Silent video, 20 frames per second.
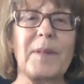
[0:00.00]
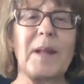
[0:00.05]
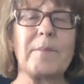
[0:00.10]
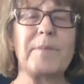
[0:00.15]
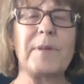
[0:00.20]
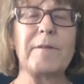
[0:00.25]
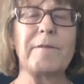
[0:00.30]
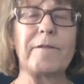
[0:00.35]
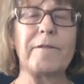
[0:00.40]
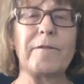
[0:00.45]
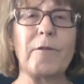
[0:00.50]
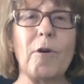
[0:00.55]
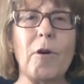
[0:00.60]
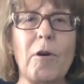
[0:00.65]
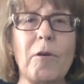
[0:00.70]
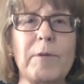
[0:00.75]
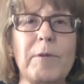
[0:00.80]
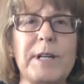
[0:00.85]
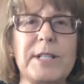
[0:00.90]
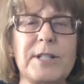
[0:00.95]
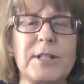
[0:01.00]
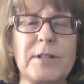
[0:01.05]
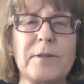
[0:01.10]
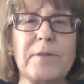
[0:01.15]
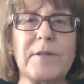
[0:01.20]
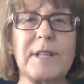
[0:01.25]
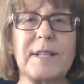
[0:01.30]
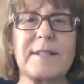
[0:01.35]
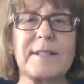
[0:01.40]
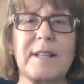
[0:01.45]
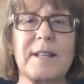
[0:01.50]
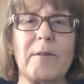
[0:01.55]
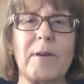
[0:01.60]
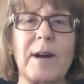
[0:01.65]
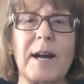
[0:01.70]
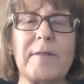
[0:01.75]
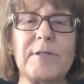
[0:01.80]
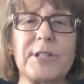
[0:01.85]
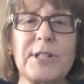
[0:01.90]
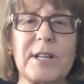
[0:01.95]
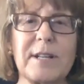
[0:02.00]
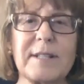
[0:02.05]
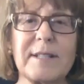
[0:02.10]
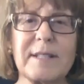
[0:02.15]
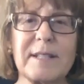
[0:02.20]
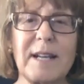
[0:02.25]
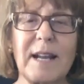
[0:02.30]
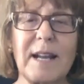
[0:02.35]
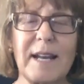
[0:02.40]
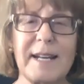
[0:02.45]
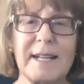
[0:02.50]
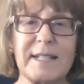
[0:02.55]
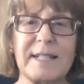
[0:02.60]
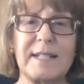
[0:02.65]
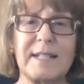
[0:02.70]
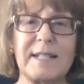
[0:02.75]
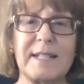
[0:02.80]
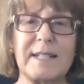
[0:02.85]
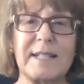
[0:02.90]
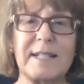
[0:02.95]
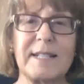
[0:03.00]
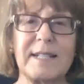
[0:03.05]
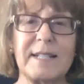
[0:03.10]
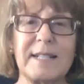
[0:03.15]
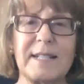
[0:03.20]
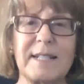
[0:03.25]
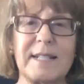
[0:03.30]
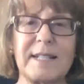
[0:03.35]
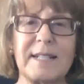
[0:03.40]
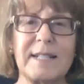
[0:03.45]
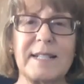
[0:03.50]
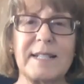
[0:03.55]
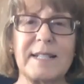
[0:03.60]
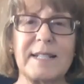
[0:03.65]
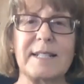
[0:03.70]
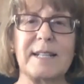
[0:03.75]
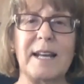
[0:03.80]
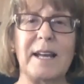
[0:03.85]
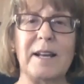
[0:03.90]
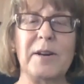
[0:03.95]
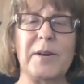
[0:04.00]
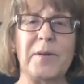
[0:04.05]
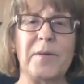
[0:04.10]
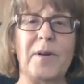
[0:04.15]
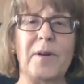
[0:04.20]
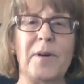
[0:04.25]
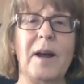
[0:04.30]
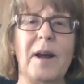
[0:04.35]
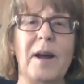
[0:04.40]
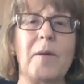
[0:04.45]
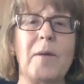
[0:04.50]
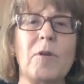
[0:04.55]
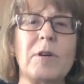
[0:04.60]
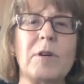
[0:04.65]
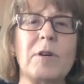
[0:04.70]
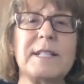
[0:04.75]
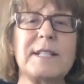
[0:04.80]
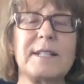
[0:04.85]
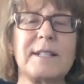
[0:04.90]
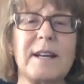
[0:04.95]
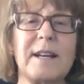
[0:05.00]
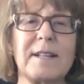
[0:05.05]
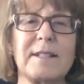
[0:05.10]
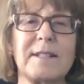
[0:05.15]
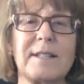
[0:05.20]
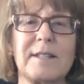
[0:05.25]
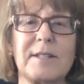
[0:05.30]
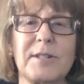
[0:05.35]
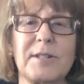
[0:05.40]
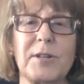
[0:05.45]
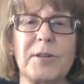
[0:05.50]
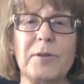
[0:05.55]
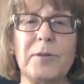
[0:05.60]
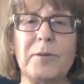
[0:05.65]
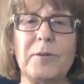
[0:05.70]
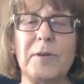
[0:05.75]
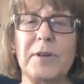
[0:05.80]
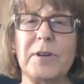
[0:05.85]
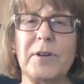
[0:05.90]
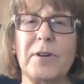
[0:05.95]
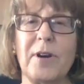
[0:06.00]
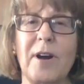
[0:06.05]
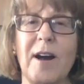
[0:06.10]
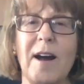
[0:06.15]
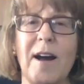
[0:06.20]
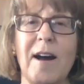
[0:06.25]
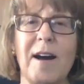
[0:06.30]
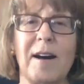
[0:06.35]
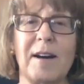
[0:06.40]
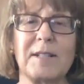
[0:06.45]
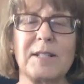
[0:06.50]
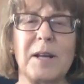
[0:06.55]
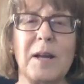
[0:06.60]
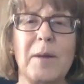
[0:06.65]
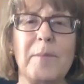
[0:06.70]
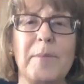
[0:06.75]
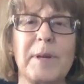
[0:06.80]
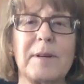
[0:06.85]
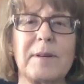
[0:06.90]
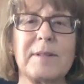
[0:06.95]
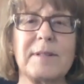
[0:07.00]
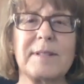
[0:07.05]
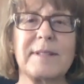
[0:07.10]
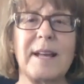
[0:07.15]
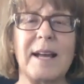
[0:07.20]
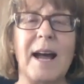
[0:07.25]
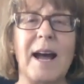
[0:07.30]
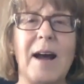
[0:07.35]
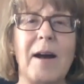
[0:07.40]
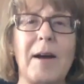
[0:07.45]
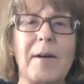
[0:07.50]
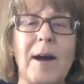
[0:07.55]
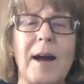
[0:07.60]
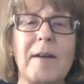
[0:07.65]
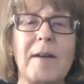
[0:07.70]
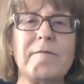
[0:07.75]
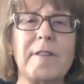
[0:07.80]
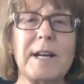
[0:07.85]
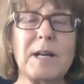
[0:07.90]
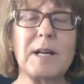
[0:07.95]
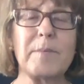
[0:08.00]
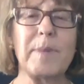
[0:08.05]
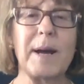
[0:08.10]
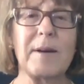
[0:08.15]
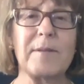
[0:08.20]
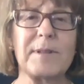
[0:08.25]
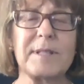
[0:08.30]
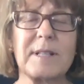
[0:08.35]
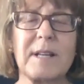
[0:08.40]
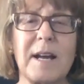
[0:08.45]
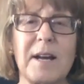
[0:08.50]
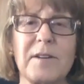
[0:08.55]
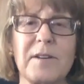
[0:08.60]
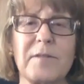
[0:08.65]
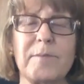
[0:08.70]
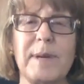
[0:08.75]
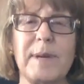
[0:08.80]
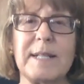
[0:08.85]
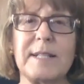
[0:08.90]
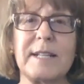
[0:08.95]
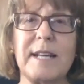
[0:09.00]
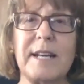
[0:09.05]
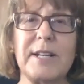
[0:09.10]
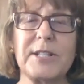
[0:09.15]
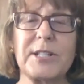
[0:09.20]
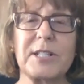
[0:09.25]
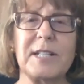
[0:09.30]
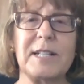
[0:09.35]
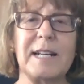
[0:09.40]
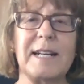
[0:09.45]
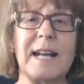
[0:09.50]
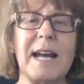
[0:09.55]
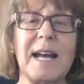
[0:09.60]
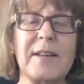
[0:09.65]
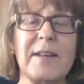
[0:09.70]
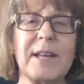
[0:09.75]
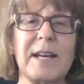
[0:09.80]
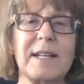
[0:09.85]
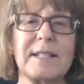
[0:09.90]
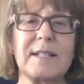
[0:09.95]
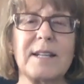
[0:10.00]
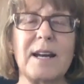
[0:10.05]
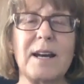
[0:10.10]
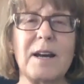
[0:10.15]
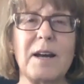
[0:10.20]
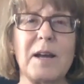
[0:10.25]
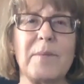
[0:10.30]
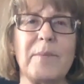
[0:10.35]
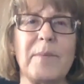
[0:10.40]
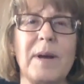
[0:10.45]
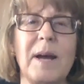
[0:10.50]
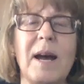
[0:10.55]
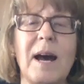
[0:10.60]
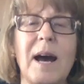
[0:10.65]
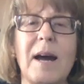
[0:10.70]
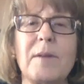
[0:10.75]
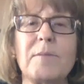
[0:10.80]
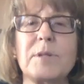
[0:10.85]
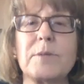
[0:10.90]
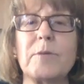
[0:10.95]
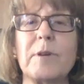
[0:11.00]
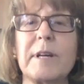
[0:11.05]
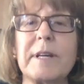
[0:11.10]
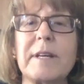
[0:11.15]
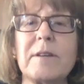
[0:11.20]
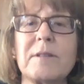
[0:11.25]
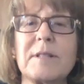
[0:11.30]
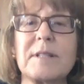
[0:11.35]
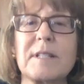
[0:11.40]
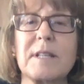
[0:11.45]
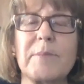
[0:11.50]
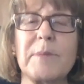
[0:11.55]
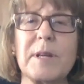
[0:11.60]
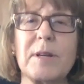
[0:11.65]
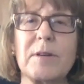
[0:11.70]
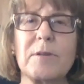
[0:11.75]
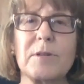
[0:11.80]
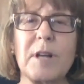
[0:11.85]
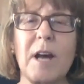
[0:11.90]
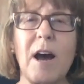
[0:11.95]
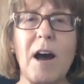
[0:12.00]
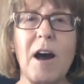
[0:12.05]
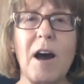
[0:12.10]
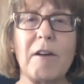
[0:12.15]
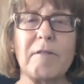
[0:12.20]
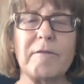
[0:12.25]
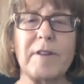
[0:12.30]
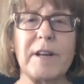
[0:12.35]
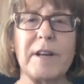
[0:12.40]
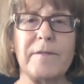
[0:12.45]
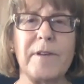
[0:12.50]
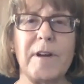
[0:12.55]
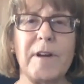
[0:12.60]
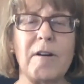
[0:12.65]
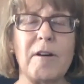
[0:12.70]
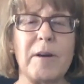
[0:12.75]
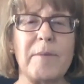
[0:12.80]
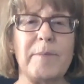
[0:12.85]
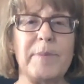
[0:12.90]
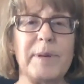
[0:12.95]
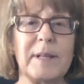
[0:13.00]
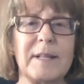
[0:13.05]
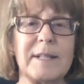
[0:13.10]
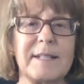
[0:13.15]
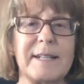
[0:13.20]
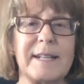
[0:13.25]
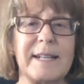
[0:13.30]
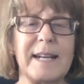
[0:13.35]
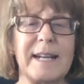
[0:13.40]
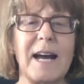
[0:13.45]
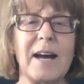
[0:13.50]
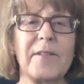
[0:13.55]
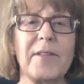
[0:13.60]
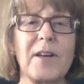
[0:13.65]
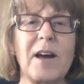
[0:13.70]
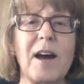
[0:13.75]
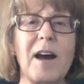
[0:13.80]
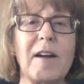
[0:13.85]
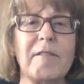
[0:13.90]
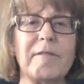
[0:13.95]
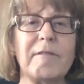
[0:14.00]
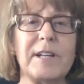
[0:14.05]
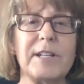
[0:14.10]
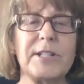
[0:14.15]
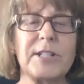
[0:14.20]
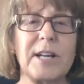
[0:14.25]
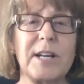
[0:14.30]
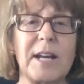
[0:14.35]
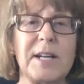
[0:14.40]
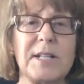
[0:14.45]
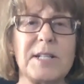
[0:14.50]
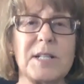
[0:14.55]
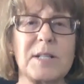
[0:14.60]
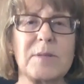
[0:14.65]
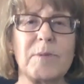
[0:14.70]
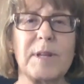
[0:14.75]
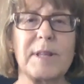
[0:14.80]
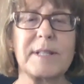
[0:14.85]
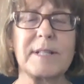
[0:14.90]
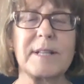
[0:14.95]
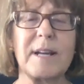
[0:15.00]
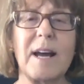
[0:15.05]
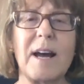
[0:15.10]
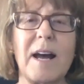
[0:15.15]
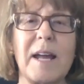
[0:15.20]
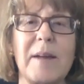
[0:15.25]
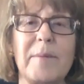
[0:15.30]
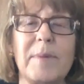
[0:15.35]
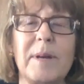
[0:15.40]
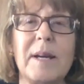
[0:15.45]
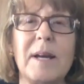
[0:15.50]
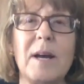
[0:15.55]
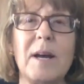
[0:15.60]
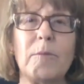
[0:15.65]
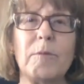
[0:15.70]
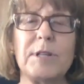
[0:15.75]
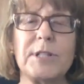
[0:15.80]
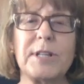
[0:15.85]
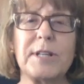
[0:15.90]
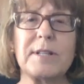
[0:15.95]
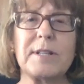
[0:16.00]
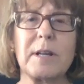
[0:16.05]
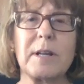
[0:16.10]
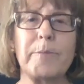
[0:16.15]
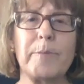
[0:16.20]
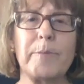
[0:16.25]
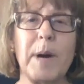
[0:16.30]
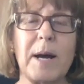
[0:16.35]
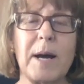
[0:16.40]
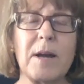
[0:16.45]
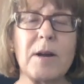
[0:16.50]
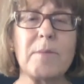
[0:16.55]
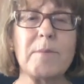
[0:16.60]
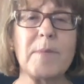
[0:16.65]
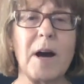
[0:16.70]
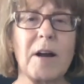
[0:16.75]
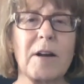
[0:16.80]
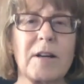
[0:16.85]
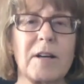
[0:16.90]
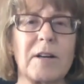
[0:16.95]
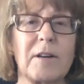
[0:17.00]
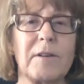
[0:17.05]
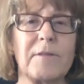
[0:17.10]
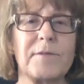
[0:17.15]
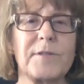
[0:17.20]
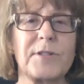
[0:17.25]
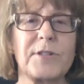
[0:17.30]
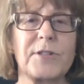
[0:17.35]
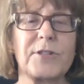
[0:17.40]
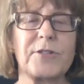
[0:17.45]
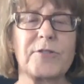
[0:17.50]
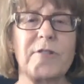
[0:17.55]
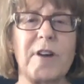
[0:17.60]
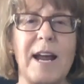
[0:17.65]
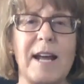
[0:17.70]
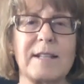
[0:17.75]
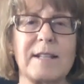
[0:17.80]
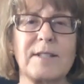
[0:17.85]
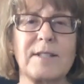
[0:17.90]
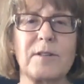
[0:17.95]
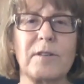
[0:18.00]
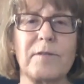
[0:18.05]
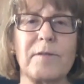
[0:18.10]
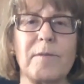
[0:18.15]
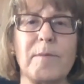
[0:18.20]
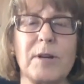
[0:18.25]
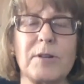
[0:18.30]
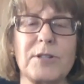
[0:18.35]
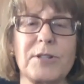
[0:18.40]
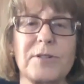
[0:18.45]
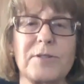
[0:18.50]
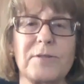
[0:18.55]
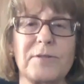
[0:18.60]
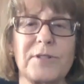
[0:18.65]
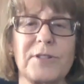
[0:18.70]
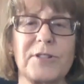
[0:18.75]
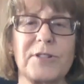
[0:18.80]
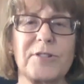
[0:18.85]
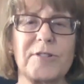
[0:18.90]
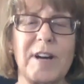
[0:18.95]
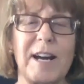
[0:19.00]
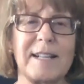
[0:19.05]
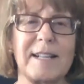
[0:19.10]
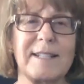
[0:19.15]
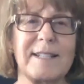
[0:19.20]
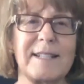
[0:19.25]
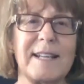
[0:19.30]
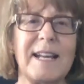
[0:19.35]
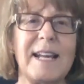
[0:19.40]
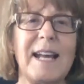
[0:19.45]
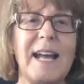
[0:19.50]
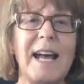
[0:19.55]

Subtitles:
Before we do this, though, I would just like to tell you what it does to your heart, because I read about this kind of meditation, and at that time I was working on something called heart rate variability, how the heart rate changes with time, which is a biomarker of stress, of emotional stress.